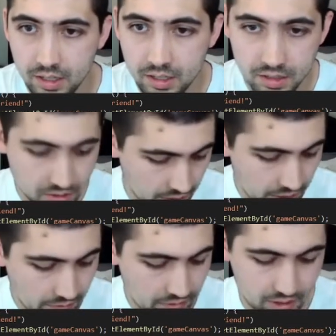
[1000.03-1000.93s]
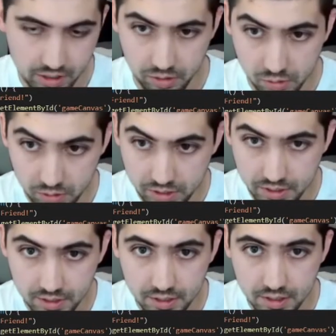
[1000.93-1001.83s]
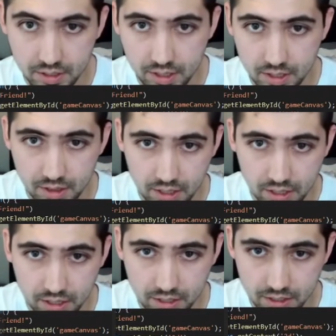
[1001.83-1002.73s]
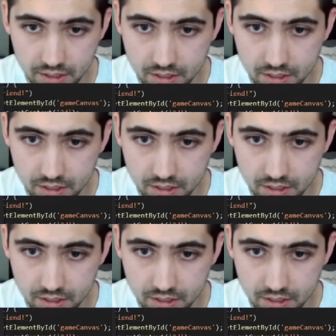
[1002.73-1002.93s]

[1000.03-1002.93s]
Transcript: save the code and then